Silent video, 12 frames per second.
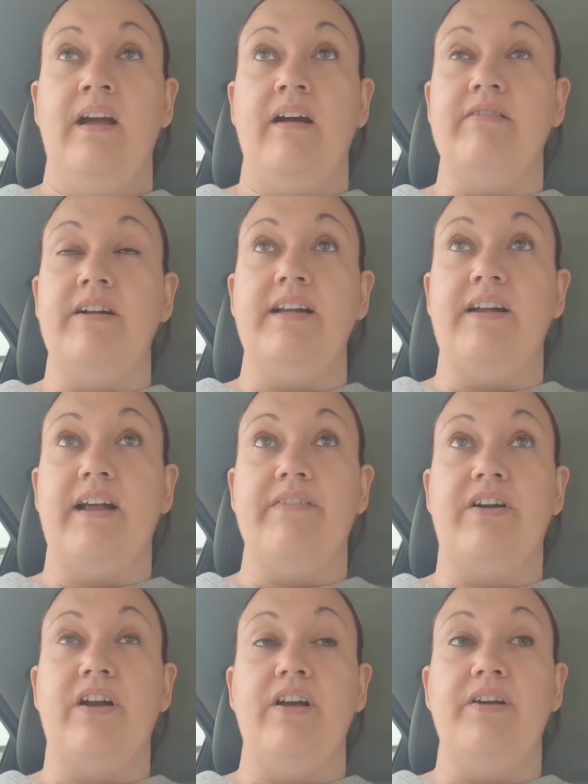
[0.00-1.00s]
I really don't have
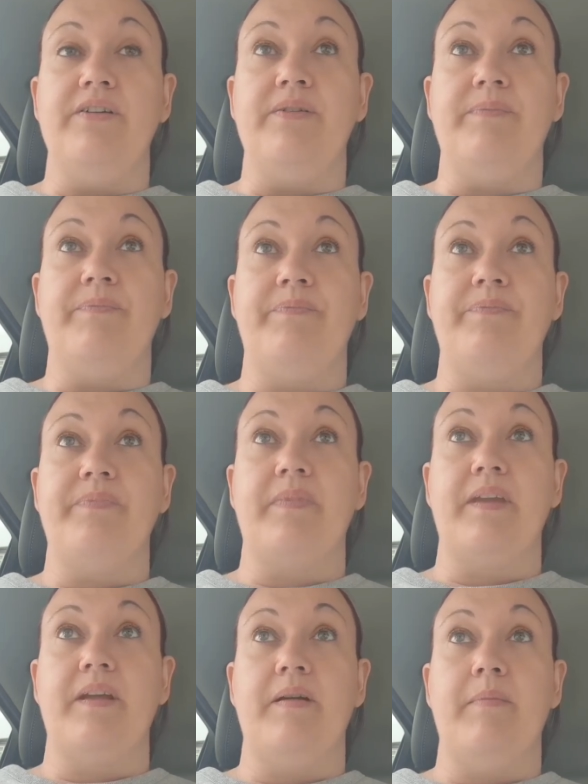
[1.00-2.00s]
a clue.
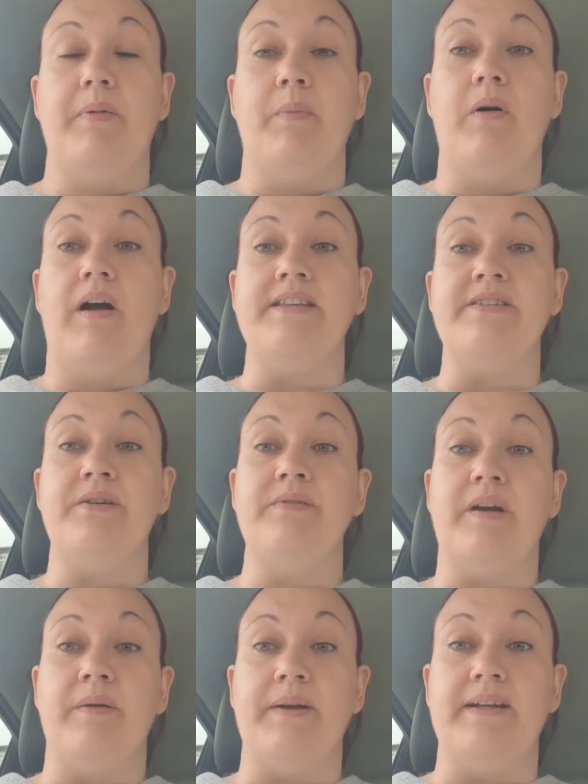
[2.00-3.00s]
But what I do
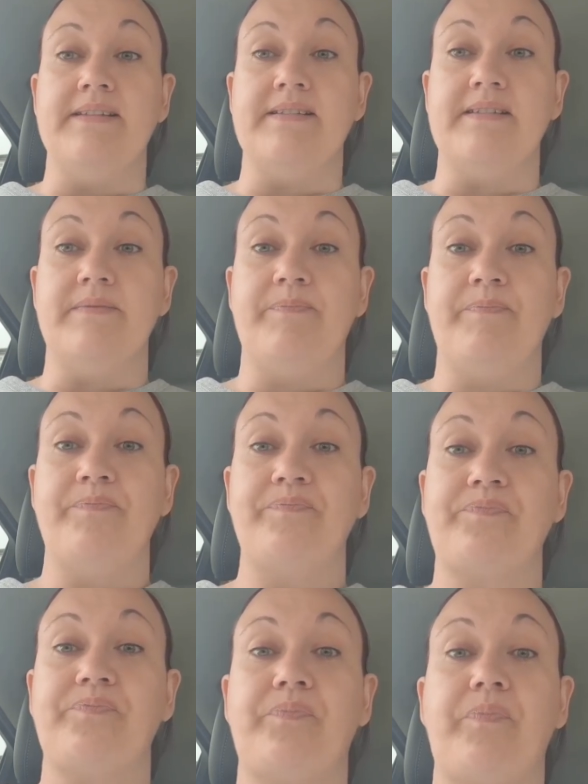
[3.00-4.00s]
know is
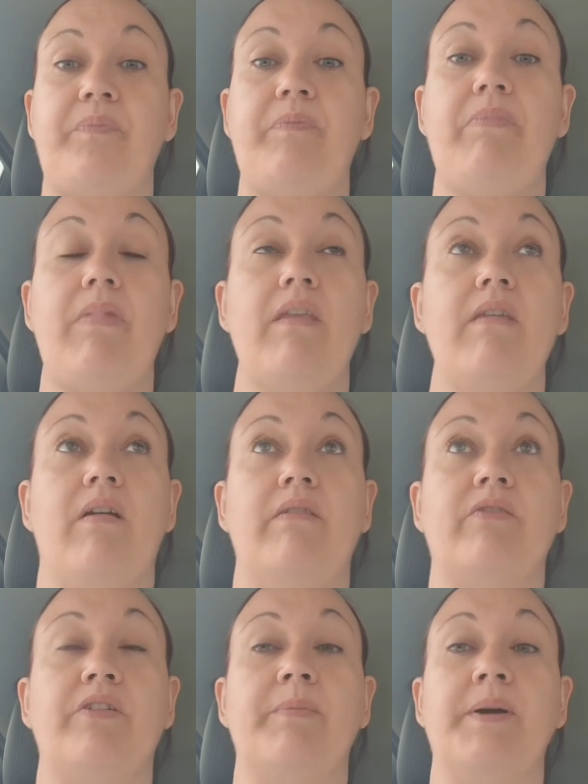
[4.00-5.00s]

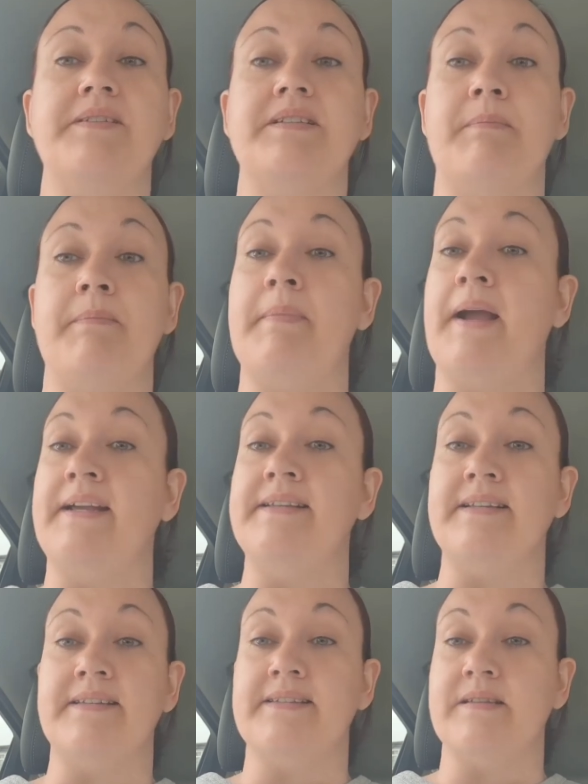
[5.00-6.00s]
I've got the most
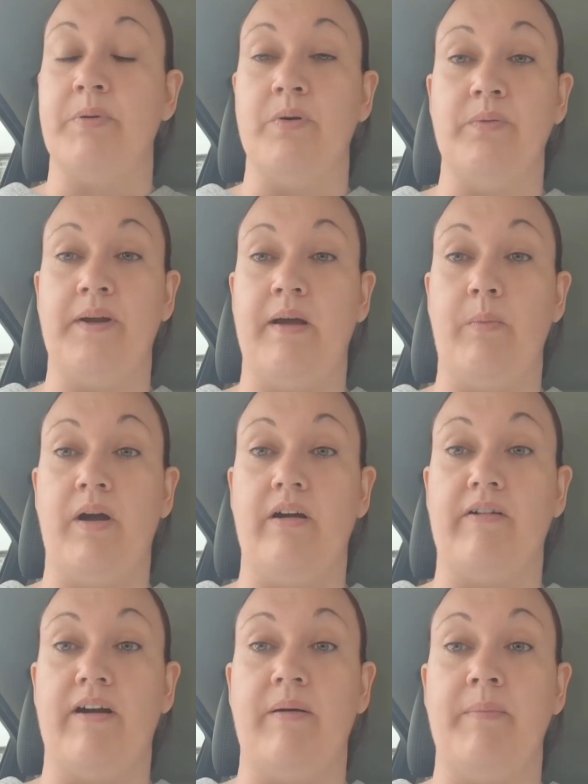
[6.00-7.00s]
amazing support
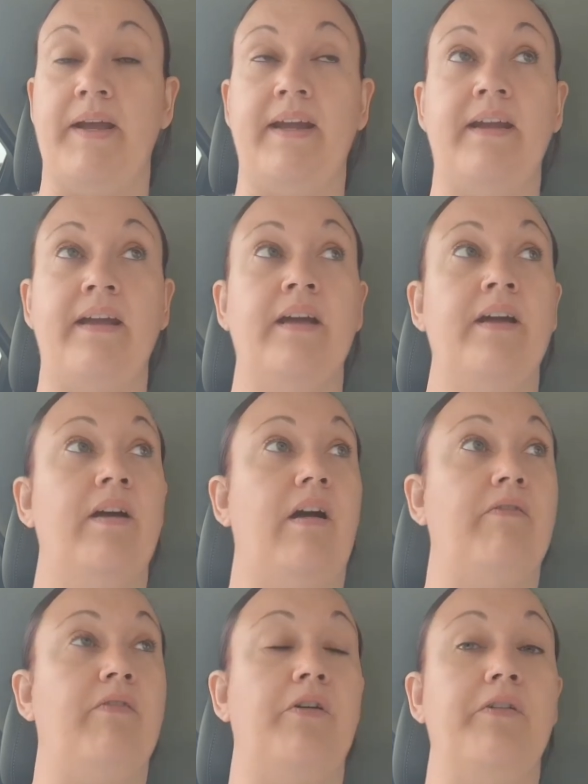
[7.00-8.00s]
network around me.
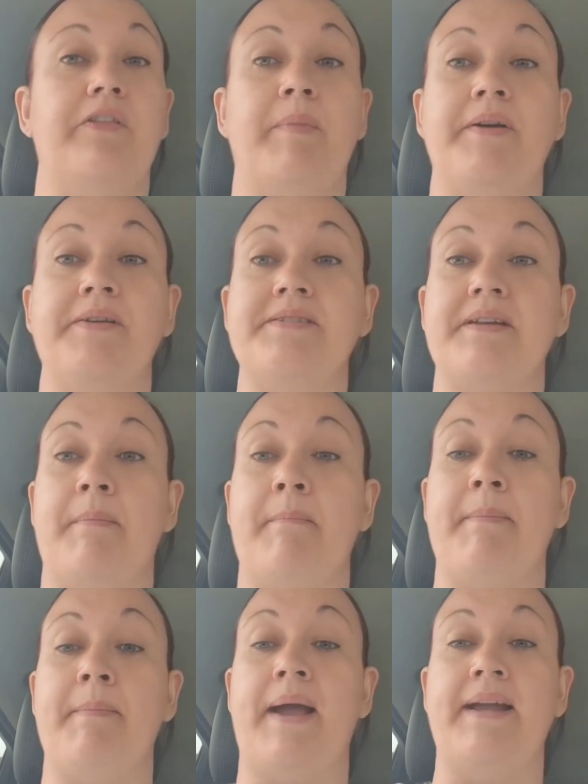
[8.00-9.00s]
I've got the most
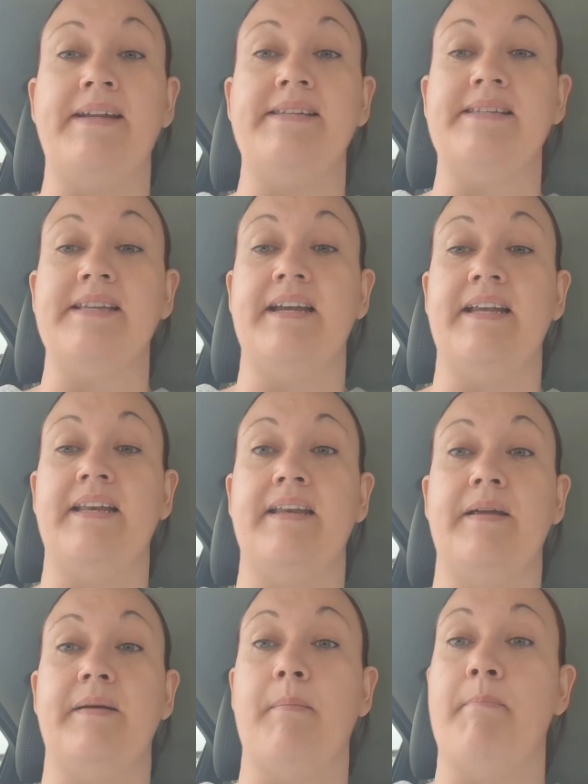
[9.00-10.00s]

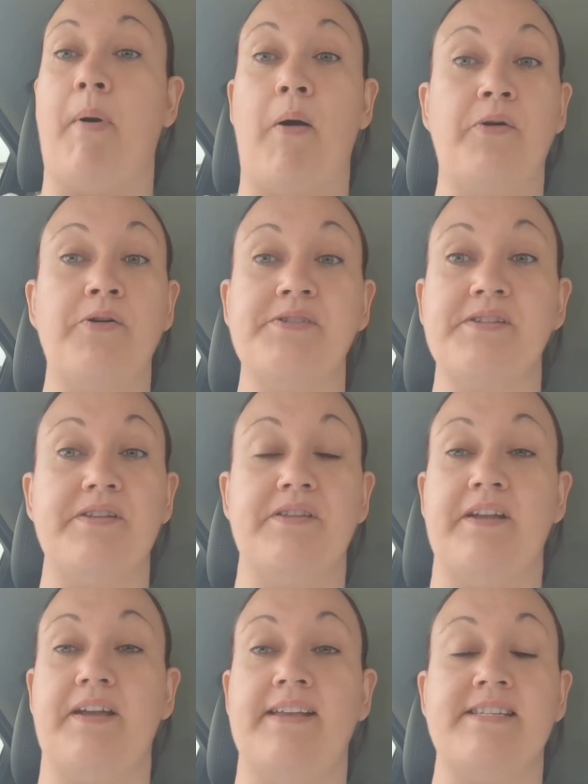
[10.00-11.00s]
amazing boss
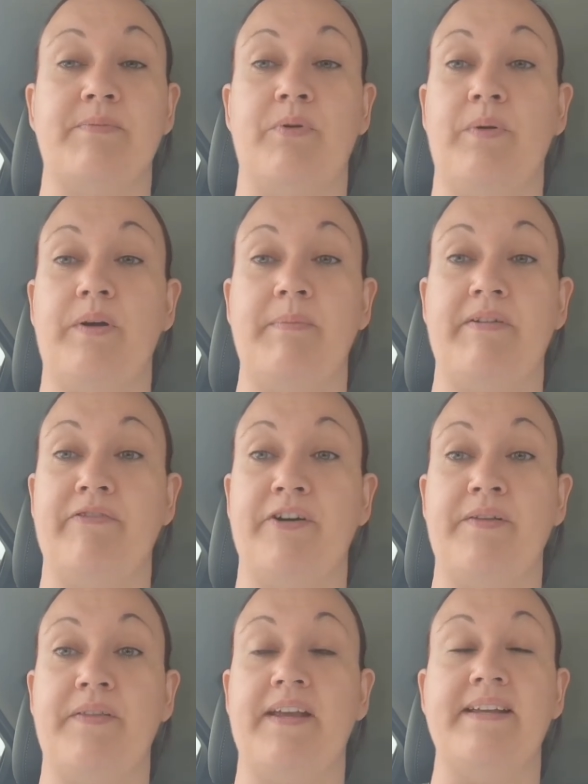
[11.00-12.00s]
that has supported me
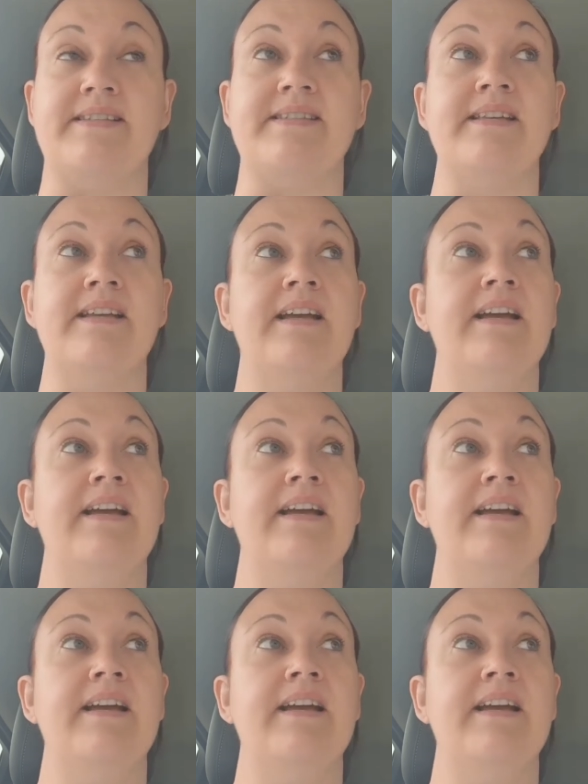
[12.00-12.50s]
through this.